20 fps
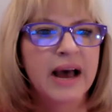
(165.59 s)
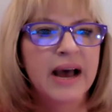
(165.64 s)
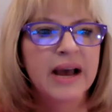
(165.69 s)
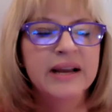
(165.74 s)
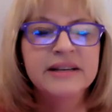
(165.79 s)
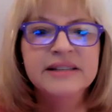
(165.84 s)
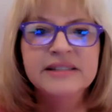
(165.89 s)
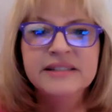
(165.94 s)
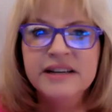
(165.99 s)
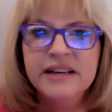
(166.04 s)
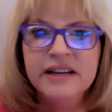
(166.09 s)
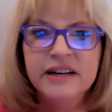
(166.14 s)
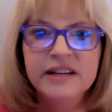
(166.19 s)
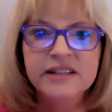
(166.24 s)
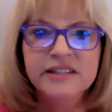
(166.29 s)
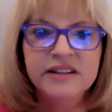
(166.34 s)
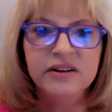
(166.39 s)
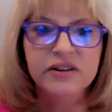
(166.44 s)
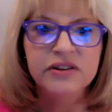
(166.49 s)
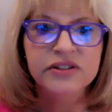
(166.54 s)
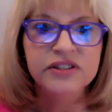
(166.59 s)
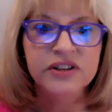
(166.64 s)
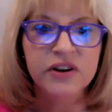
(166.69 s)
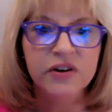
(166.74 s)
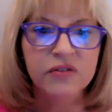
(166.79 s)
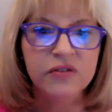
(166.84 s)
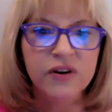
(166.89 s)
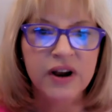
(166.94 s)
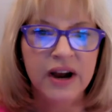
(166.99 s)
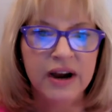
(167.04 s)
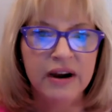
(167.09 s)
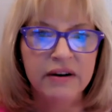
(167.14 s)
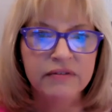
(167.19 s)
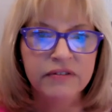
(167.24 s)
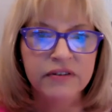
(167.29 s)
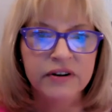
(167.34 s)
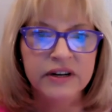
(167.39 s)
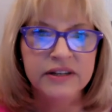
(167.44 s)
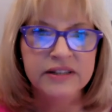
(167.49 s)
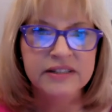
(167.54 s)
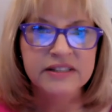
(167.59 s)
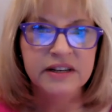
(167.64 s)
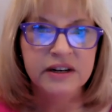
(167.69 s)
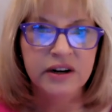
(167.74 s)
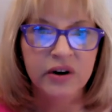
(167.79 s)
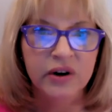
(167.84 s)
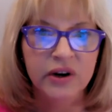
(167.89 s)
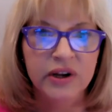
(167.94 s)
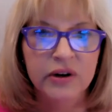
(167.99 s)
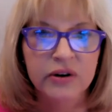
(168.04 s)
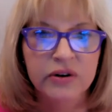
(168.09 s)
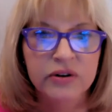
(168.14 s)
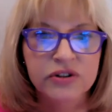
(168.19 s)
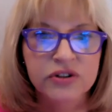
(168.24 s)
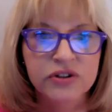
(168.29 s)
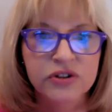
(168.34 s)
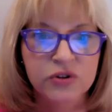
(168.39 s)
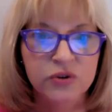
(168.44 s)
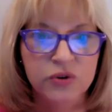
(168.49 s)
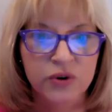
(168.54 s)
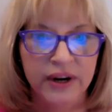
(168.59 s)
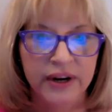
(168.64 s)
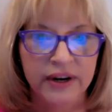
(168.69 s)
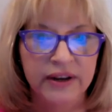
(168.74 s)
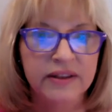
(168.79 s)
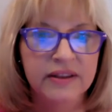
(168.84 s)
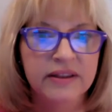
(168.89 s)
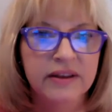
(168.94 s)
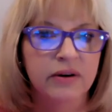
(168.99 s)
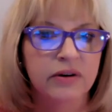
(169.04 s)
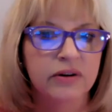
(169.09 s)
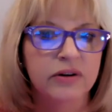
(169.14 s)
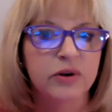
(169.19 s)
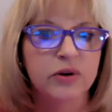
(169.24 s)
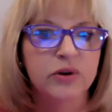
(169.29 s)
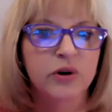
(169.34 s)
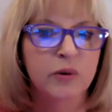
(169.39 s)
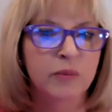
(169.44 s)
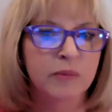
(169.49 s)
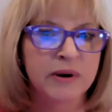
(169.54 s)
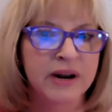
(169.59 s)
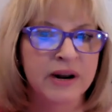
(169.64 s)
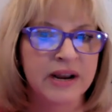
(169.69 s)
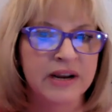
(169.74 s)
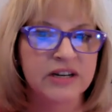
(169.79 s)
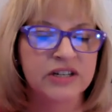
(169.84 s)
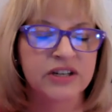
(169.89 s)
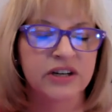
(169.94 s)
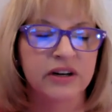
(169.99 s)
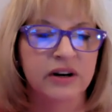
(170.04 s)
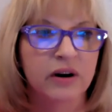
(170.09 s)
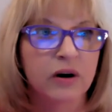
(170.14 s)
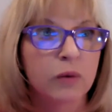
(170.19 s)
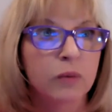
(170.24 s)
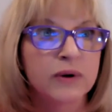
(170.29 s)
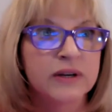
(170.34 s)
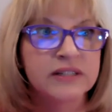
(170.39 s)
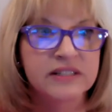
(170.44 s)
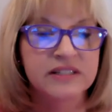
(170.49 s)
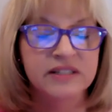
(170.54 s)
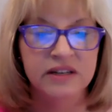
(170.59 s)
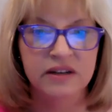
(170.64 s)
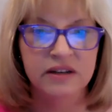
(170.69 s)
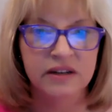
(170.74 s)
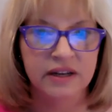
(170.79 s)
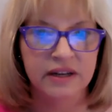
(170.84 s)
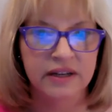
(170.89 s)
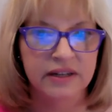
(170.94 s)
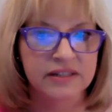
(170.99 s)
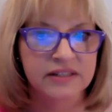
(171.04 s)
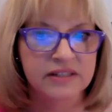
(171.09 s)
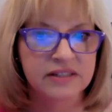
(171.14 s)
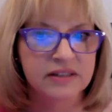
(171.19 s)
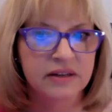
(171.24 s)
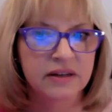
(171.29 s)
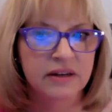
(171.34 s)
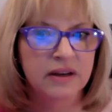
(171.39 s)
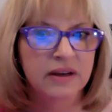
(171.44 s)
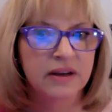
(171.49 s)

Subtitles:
I see it as our self-confidence and our inner strength, our determination, our resilience.